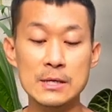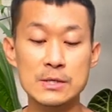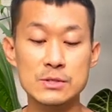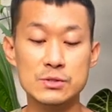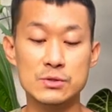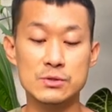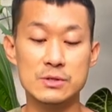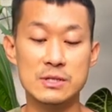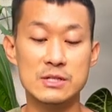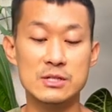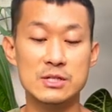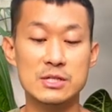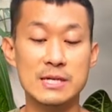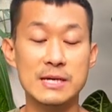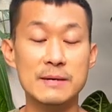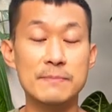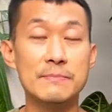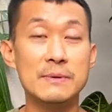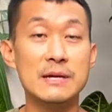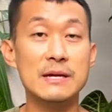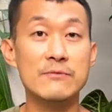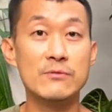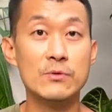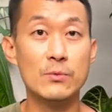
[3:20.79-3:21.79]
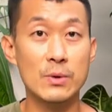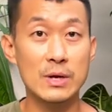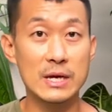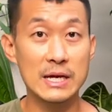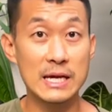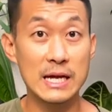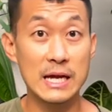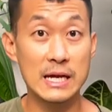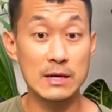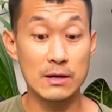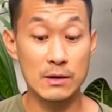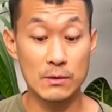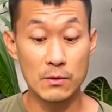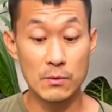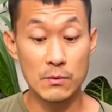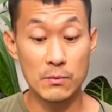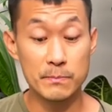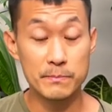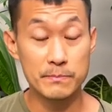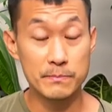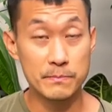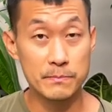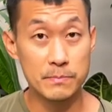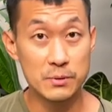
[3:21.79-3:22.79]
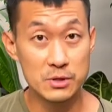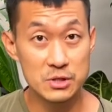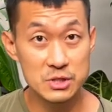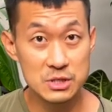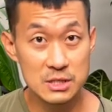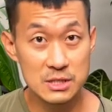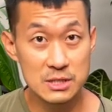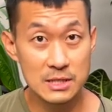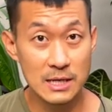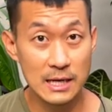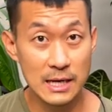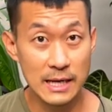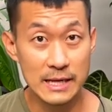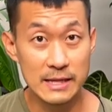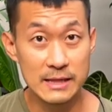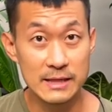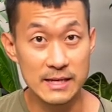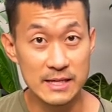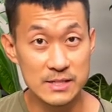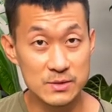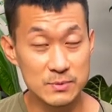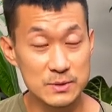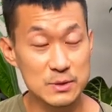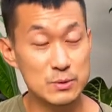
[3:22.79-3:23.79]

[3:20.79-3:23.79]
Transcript: So the tip, if you want to get bushy calatheas,